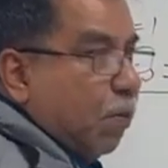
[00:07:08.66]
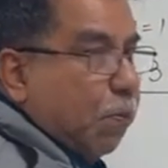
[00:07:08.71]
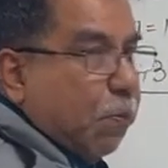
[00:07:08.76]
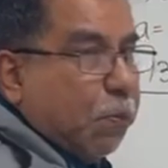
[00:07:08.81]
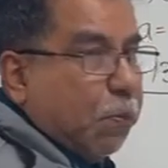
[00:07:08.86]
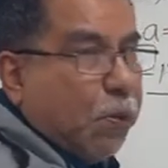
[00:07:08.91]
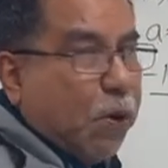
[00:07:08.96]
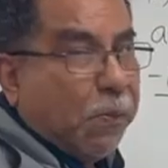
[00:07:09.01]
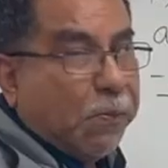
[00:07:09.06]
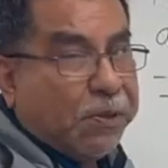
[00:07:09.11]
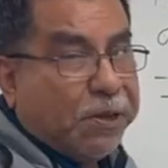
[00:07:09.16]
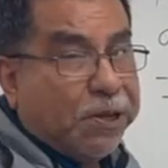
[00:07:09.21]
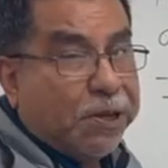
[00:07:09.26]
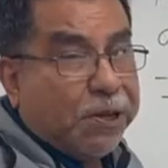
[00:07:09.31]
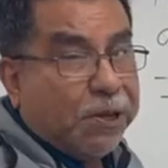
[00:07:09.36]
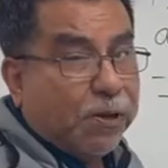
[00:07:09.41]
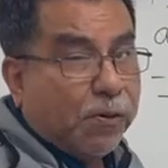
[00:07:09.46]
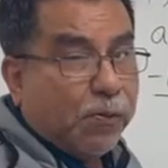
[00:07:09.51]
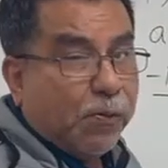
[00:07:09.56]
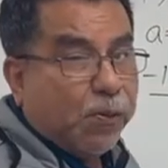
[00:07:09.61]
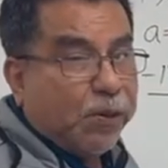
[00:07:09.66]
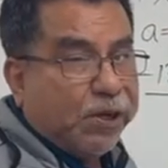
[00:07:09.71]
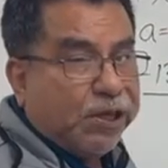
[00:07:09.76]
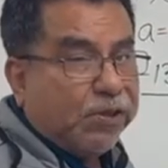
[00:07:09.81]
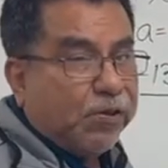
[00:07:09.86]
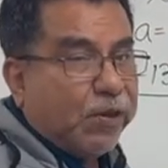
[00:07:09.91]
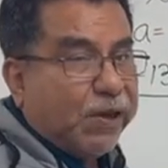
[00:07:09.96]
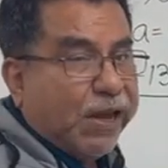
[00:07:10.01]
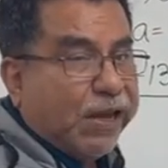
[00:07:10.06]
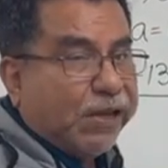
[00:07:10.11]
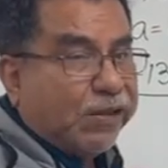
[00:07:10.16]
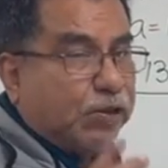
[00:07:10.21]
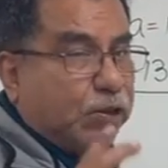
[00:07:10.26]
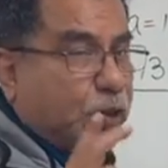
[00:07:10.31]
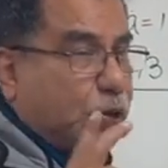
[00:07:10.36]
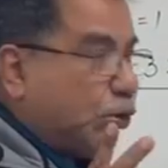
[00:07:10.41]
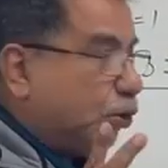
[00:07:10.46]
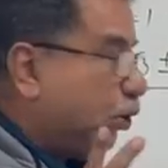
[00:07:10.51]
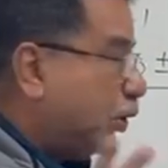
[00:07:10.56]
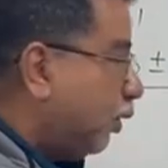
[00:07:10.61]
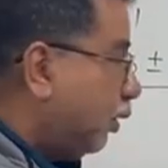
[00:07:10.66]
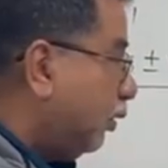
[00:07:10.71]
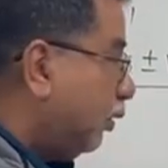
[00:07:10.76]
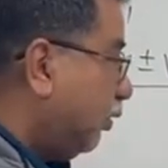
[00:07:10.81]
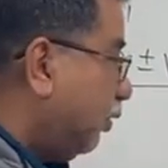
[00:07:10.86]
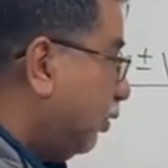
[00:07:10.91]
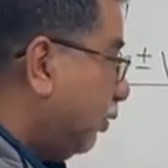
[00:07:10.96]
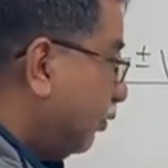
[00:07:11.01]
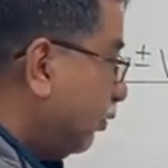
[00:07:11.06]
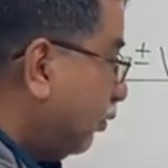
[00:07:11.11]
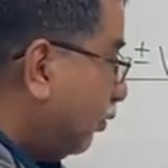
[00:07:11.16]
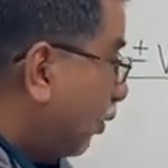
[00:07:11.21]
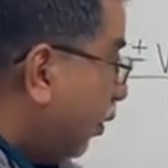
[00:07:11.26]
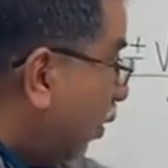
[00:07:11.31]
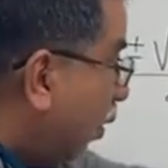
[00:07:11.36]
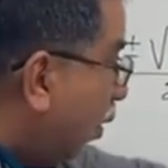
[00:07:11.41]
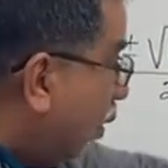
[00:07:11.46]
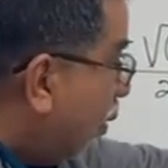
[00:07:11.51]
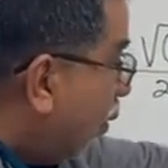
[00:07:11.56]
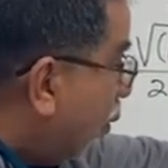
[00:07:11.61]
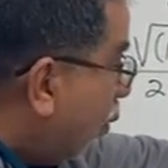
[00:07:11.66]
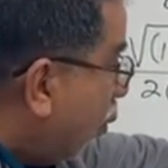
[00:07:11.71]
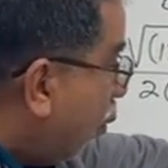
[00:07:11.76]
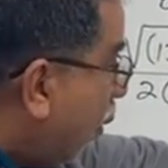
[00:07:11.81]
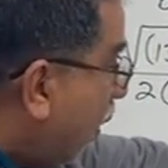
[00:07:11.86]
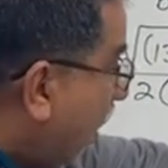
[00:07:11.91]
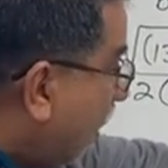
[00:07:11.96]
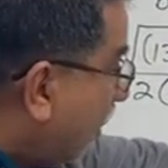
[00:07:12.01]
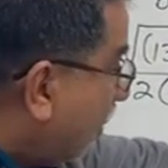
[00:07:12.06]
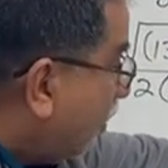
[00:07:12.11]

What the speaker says: From here, we need to get two solutions. One